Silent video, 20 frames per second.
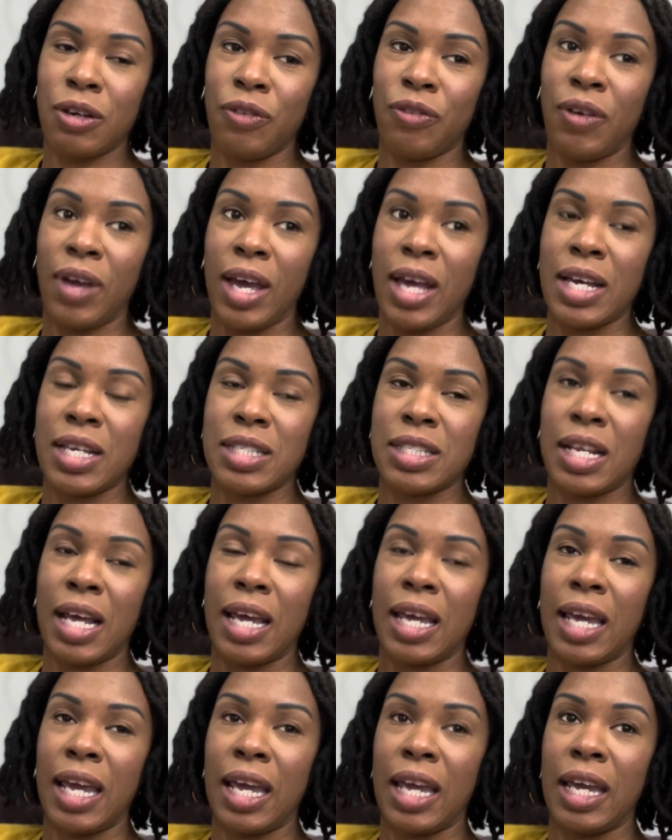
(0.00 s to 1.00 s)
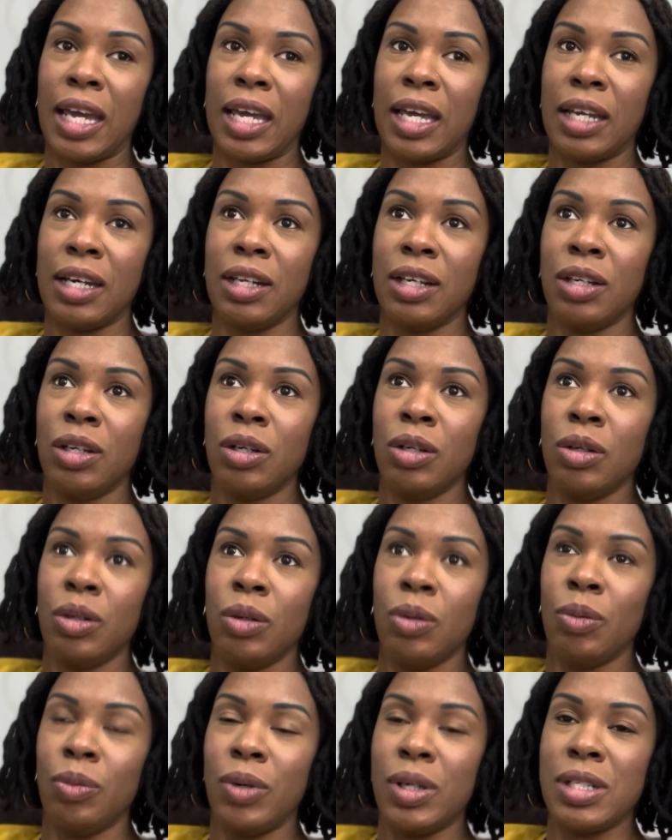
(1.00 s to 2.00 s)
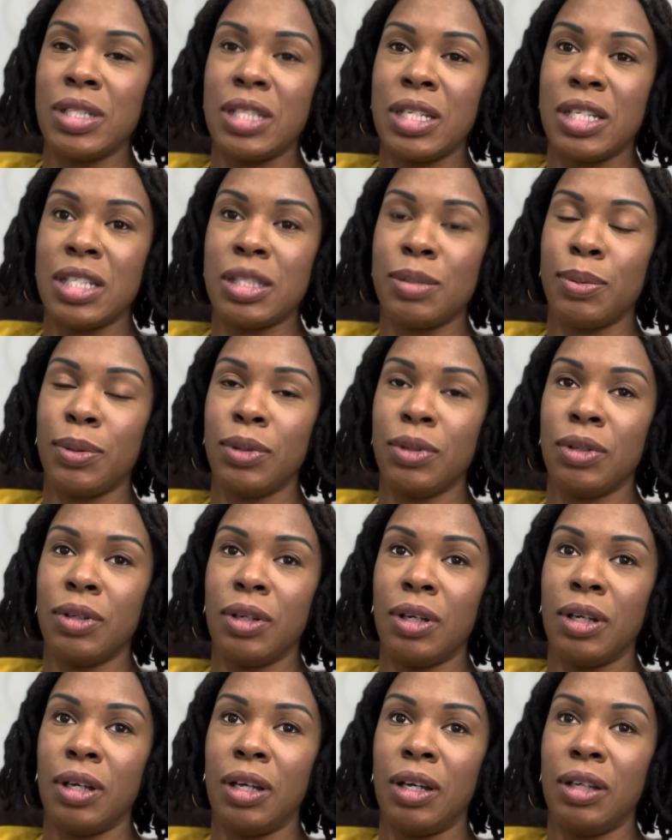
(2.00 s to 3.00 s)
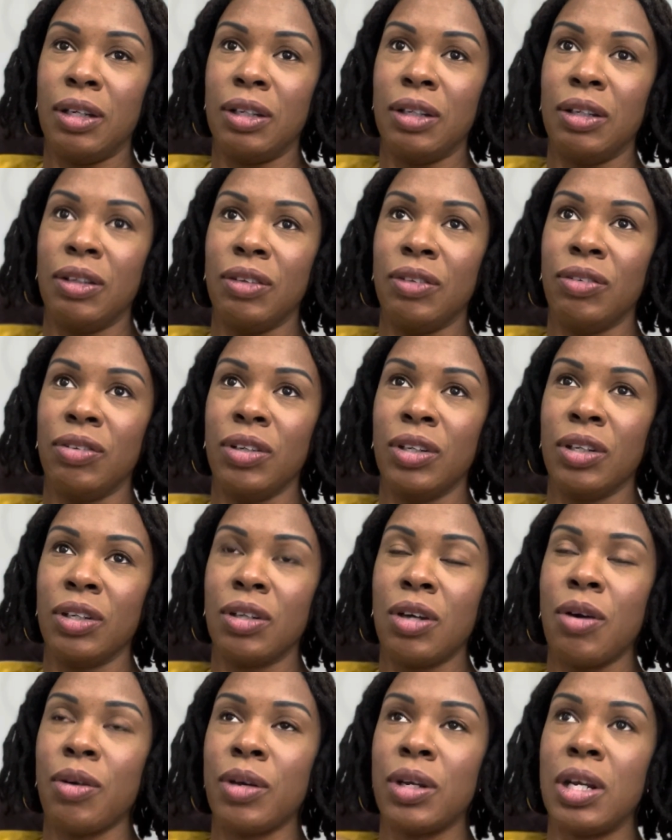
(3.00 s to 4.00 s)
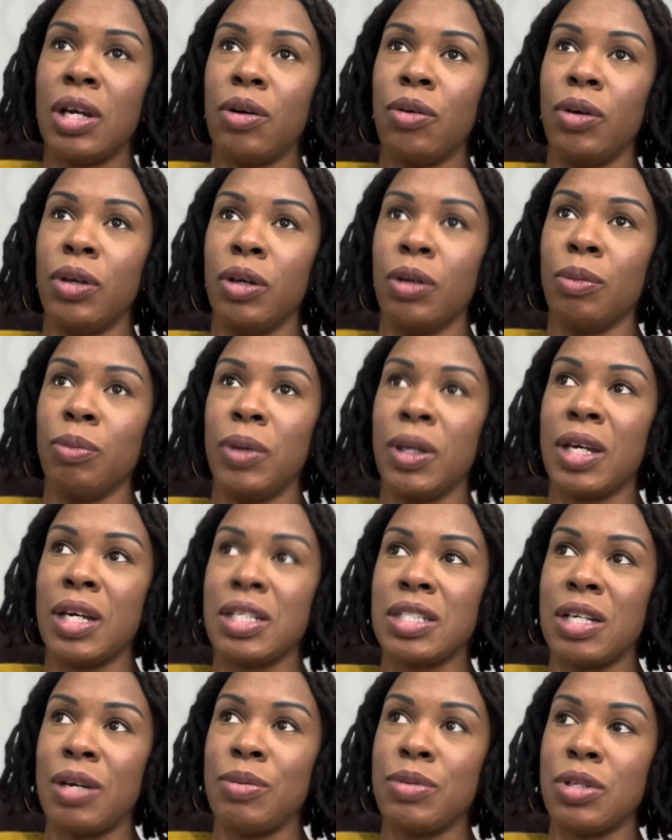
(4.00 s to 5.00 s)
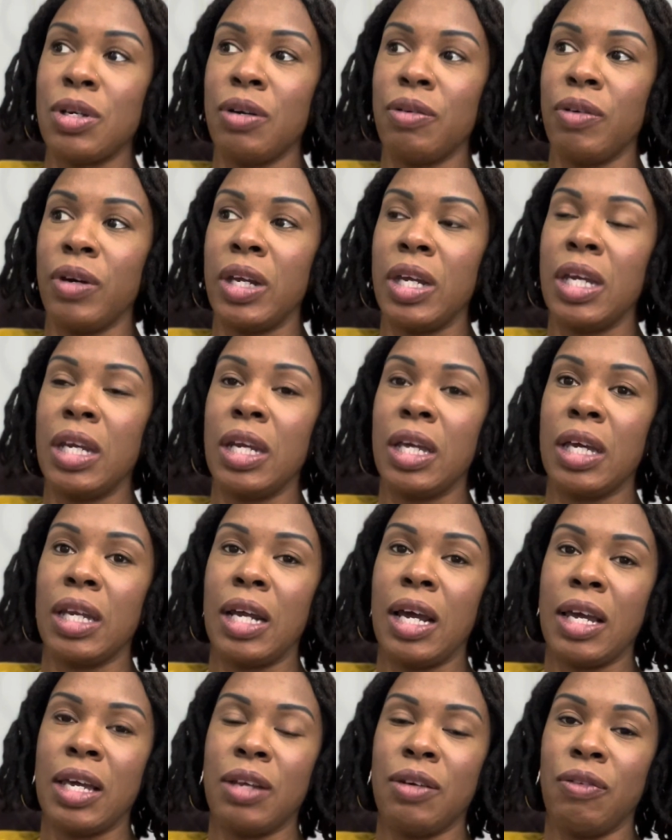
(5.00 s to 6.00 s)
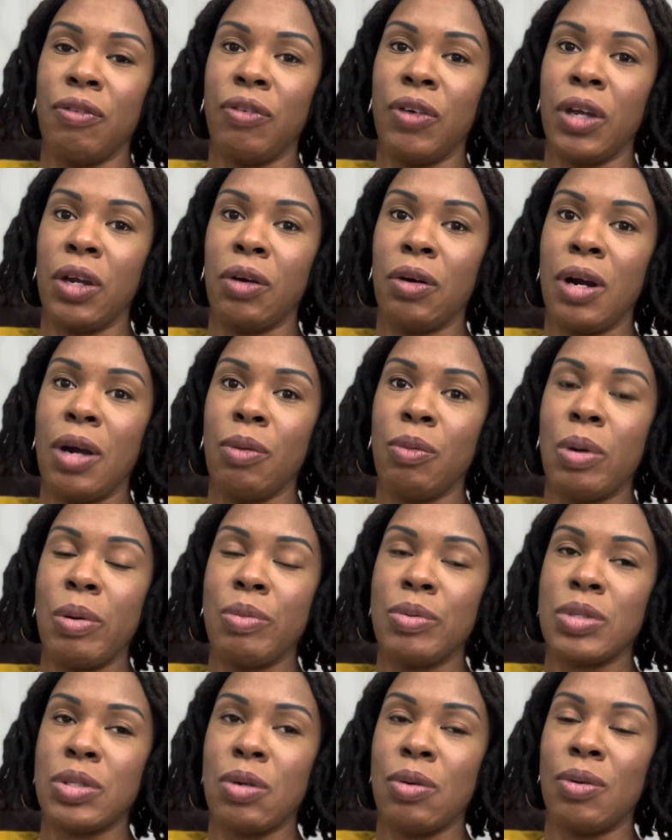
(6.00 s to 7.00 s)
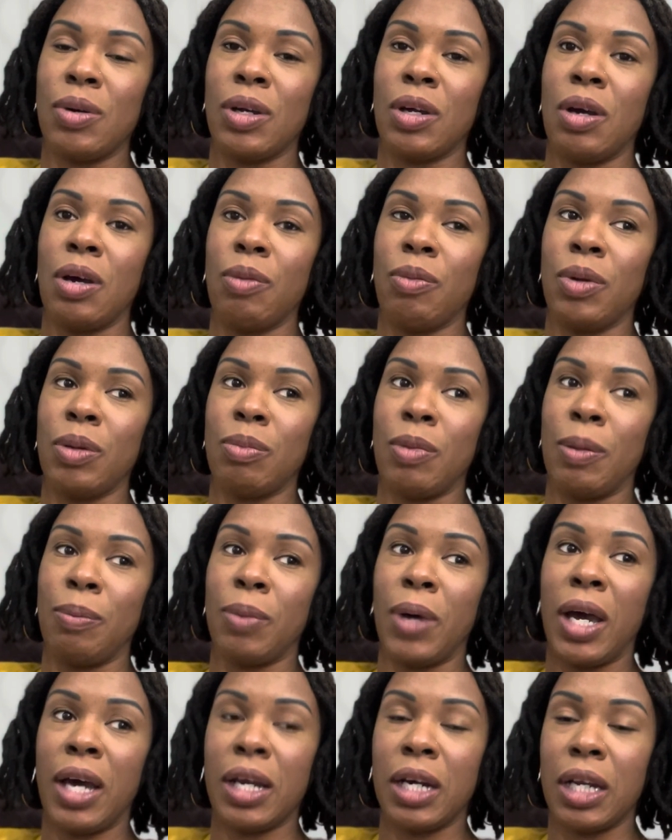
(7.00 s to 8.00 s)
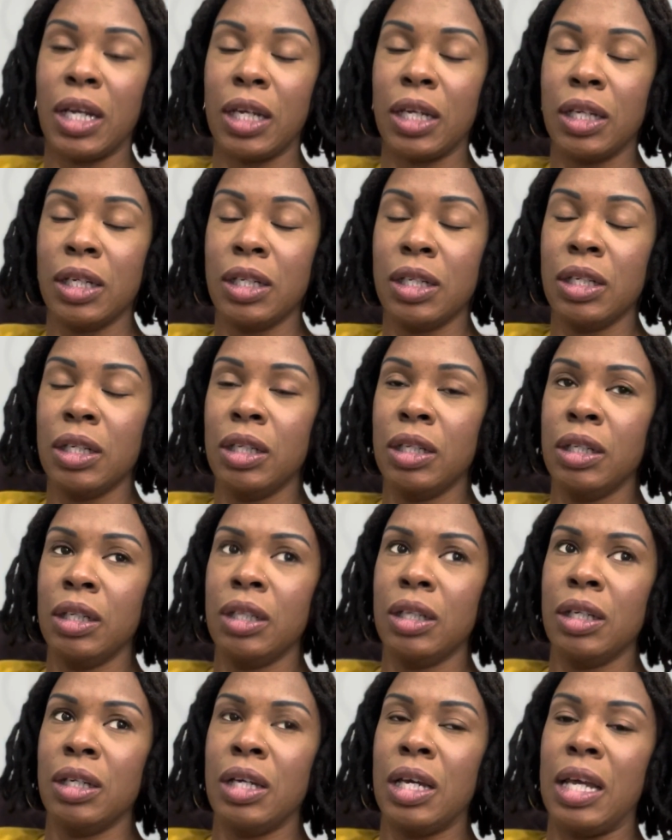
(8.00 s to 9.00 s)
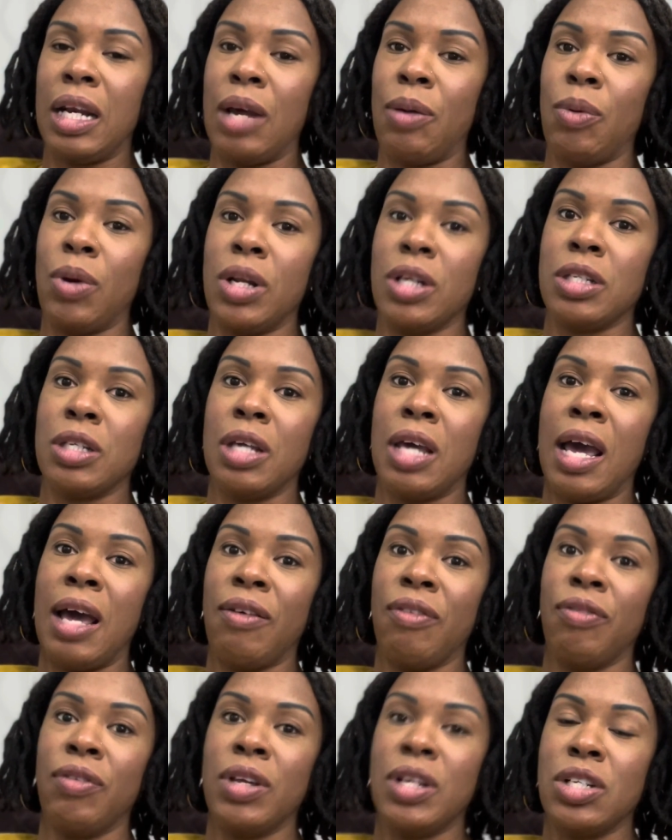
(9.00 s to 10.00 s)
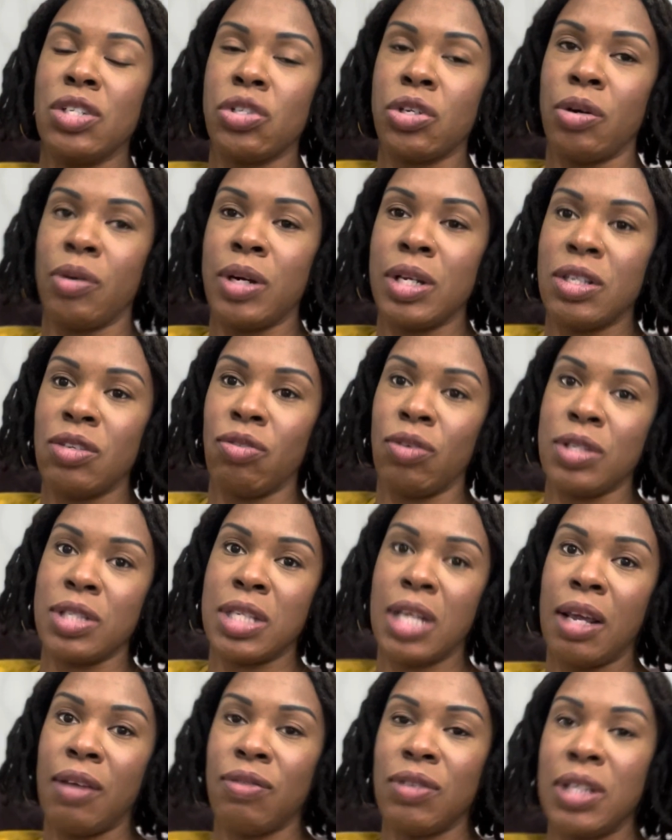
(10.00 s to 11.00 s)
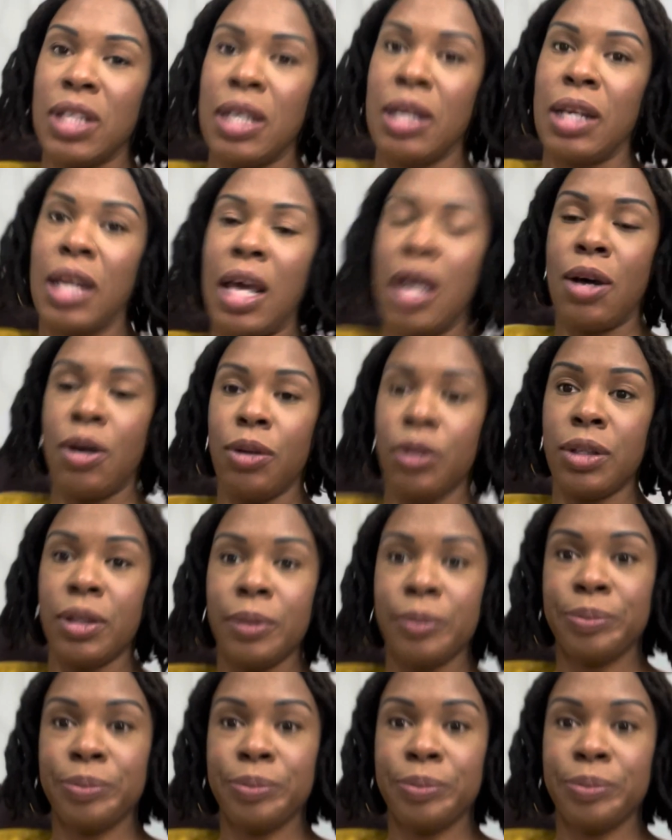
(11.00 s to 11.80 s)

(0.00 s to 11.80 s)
fast, I ate 1 teaspoon of coconut oil because I was overheating and I couldn't figure out what was going on with my body, and I wanted to have insurance for safety and health.